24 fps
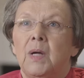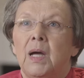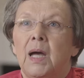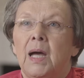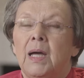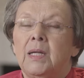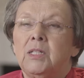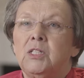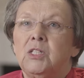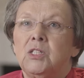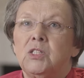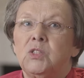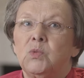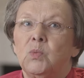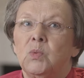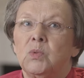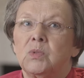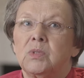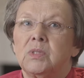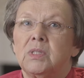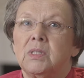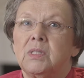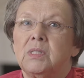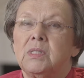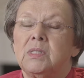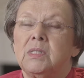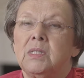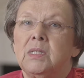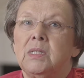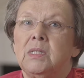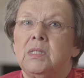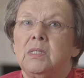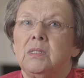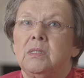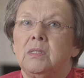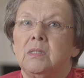I just want to
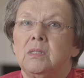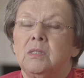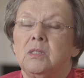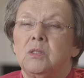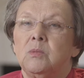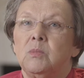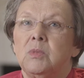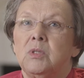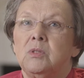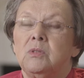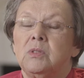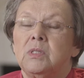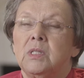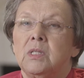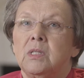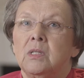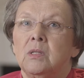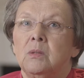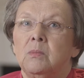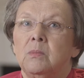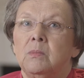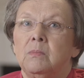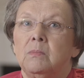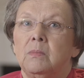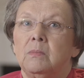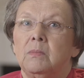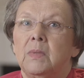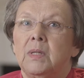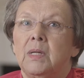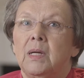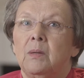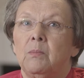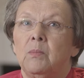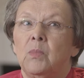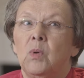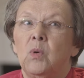see the museum
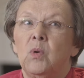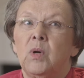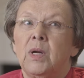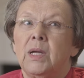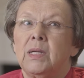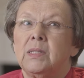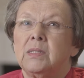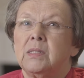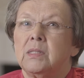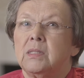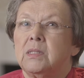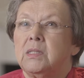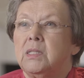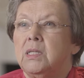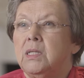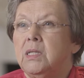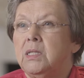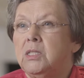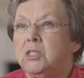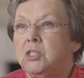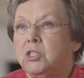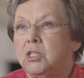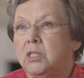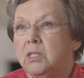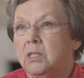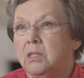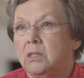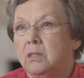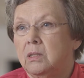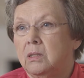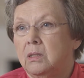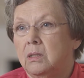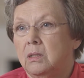more as a teaching